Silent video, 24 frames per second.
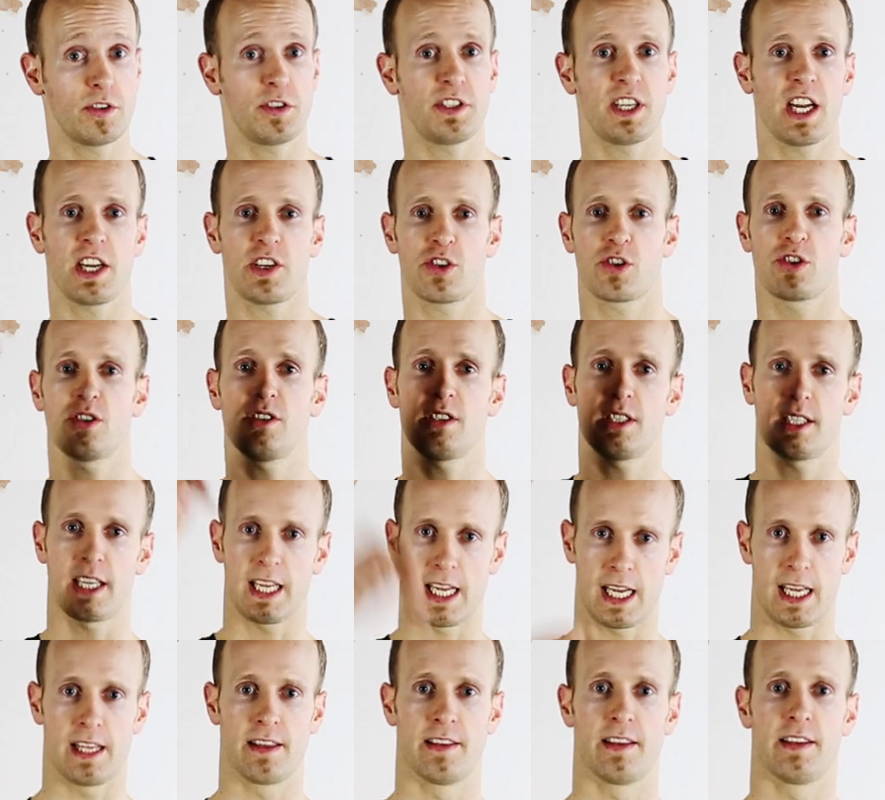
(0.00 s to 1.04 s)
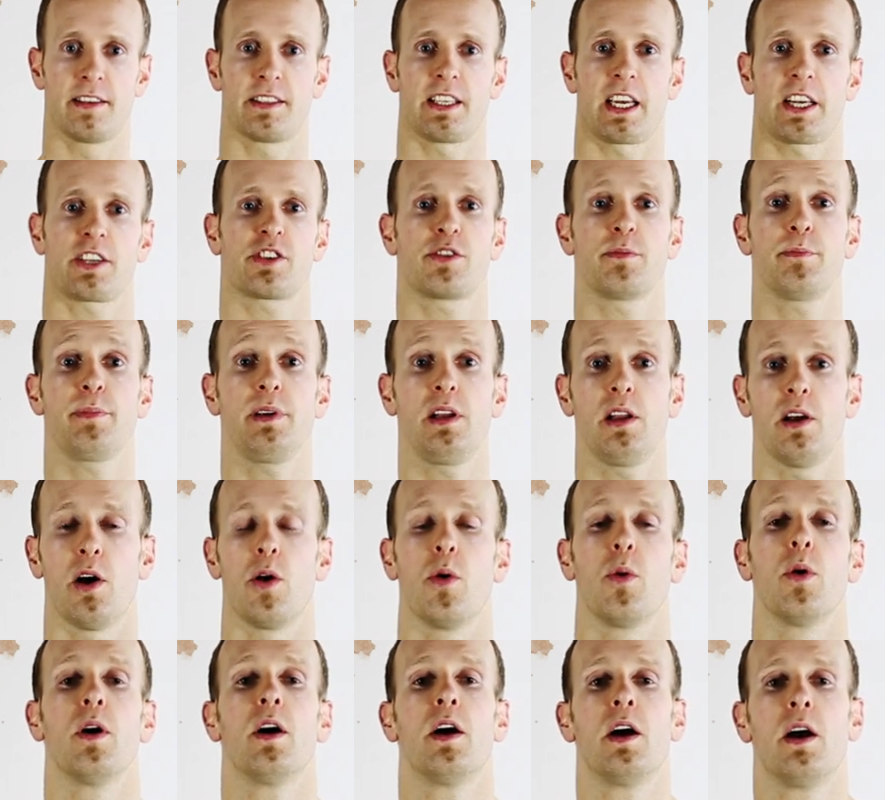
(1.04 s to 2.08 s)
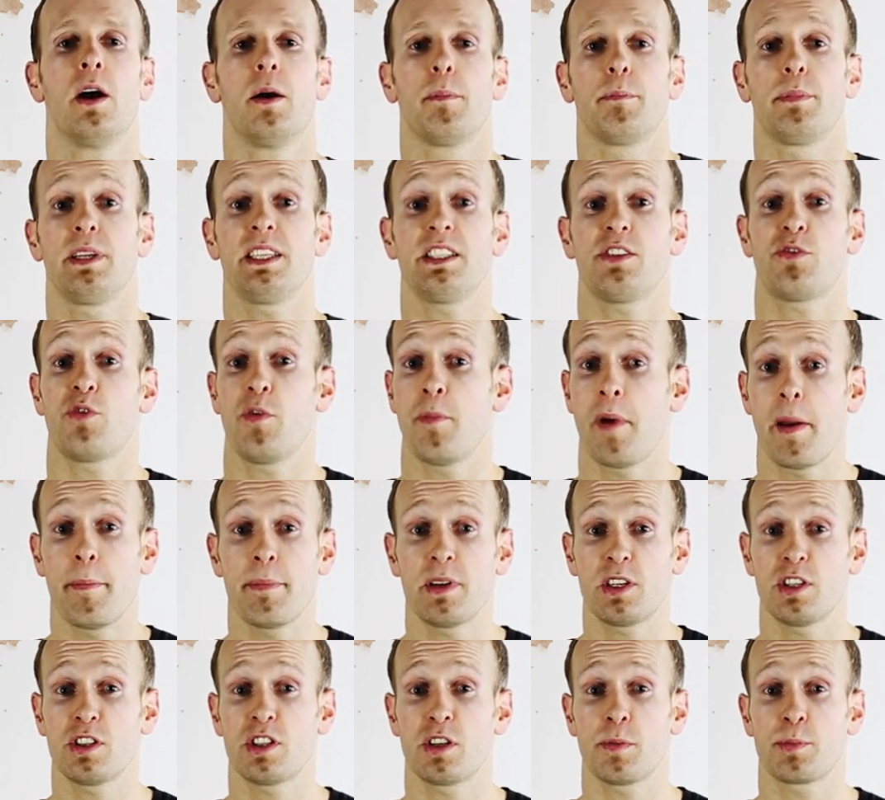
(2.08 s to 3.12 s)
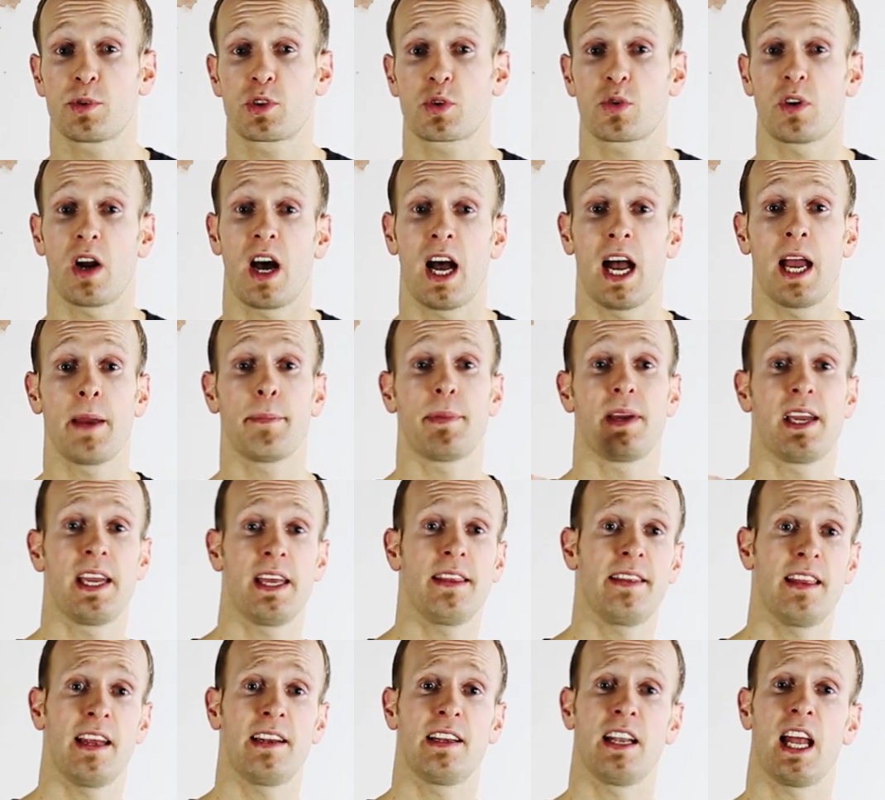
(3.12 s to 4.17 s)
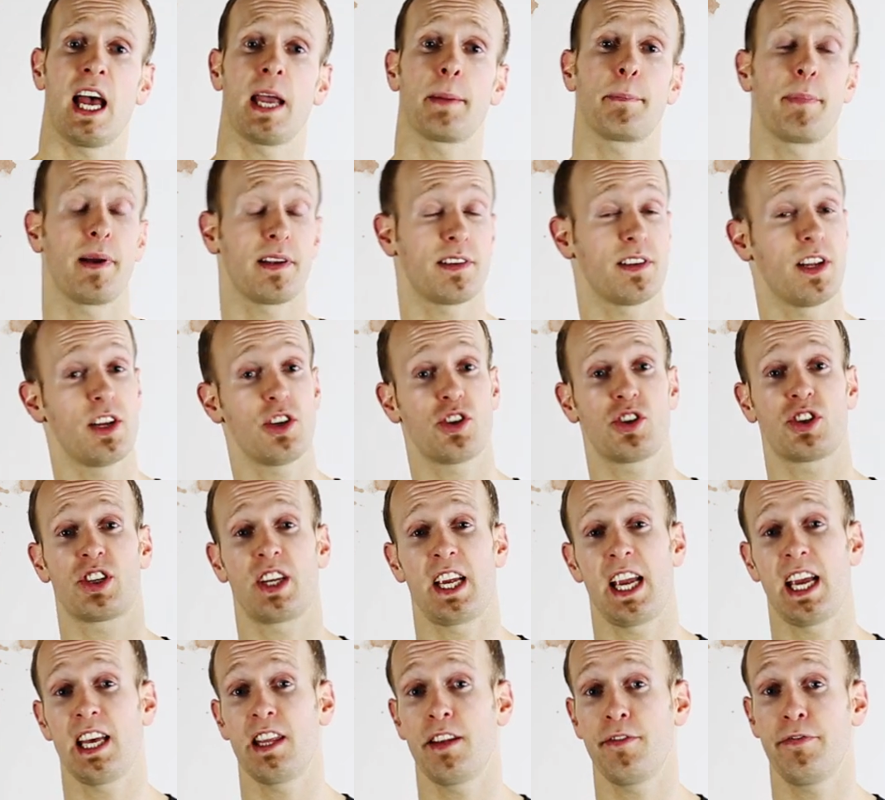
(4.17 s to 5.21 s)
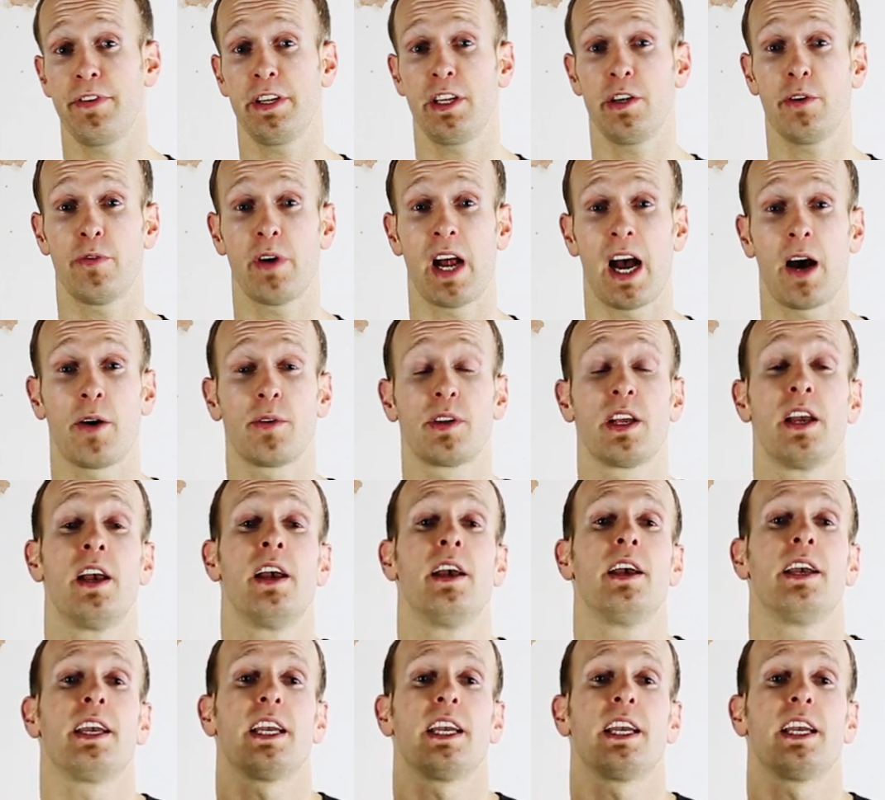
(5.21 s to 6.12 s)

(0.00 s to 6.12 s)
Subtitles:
suggestions in the section below. Please remember to subscribe, hit that like button and share the video around.